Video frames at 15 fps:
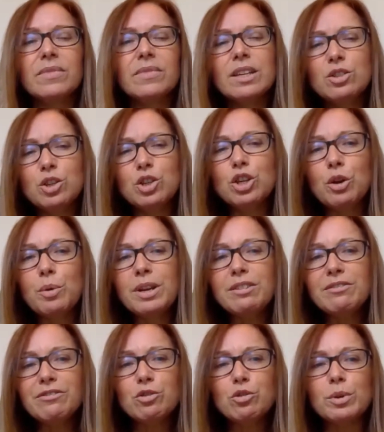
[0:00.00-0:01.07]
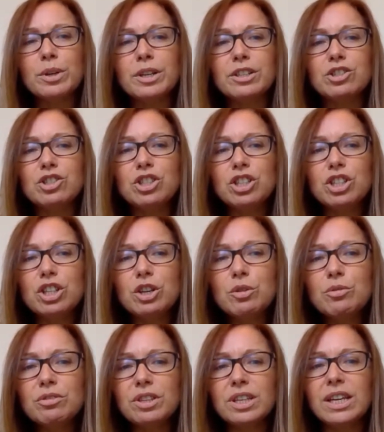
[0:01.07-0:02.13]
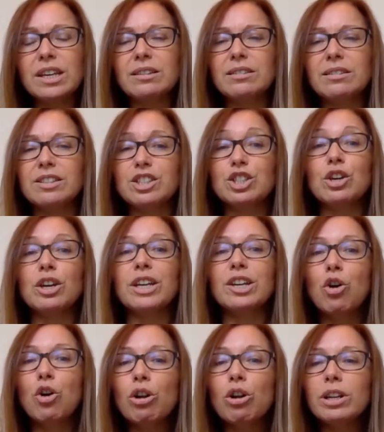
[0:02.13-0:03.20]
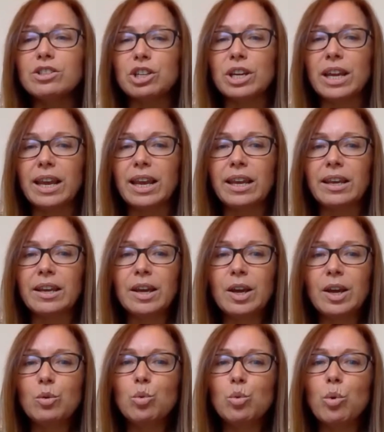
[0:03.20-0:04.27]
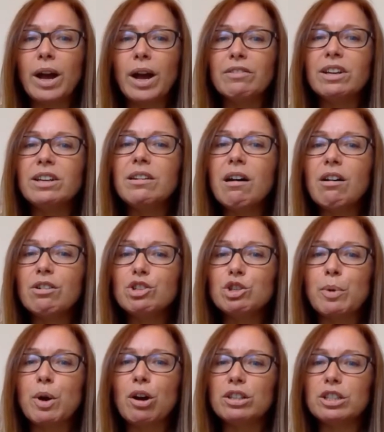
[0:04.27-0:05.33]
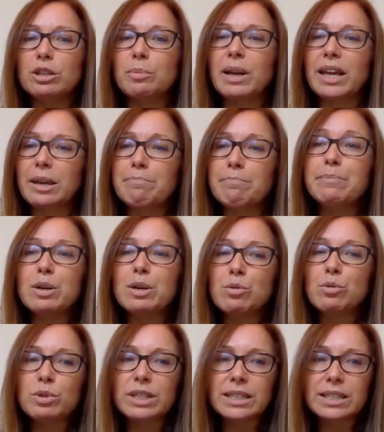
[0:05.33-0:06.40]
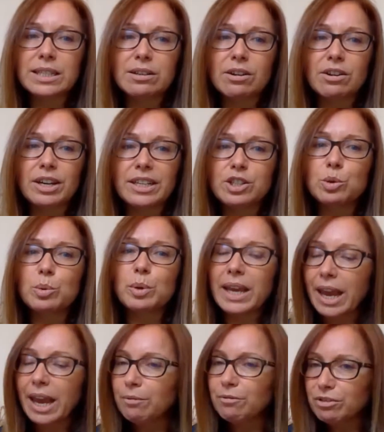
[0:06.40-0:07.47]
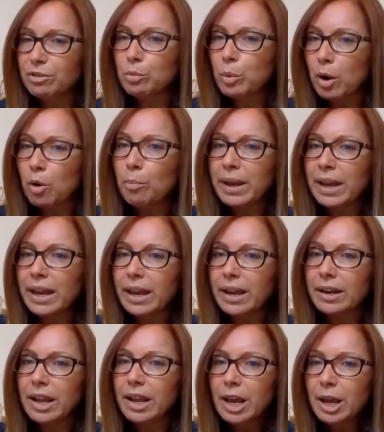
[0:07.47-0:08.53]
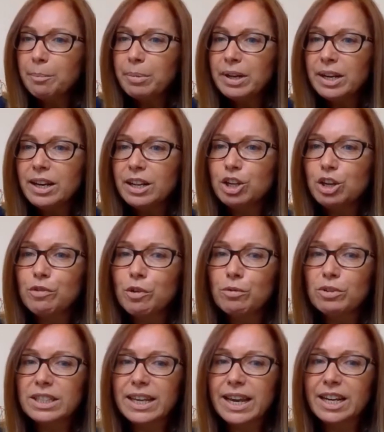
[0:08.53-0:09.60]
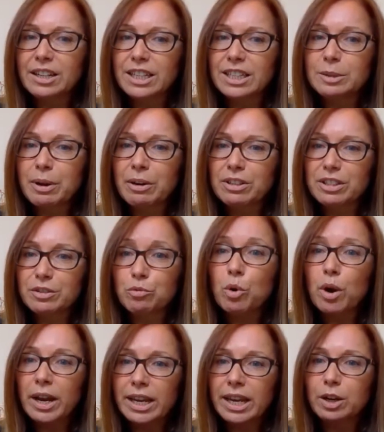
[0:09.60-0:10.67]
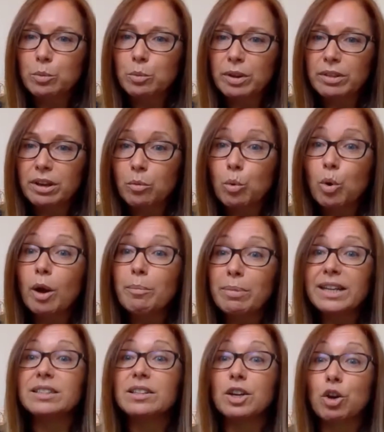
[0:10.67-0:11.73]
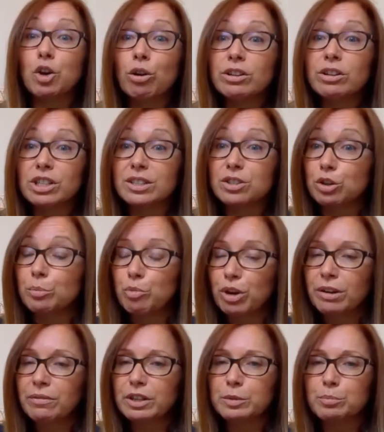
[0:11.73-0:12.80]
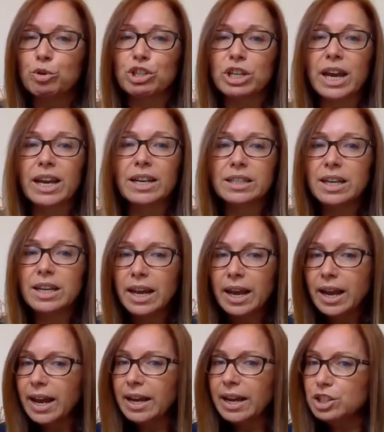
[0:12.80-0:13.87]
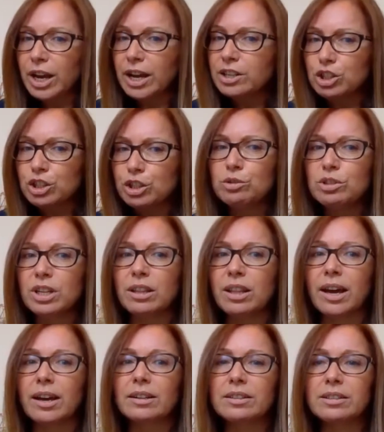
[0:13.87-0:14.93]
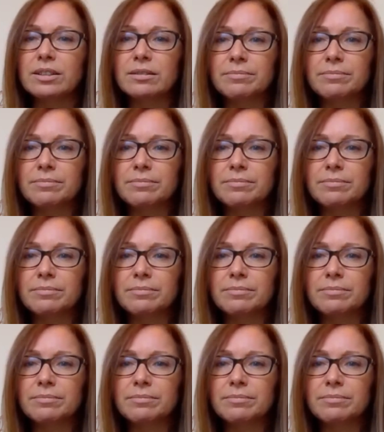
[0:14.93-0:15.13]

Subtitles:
So going forward, do you think that psychology will have a larger part to play in building design to account for well-being? Pernille, you've obviously had experience of working with a workplace psychologist on a previous project. How do you see that?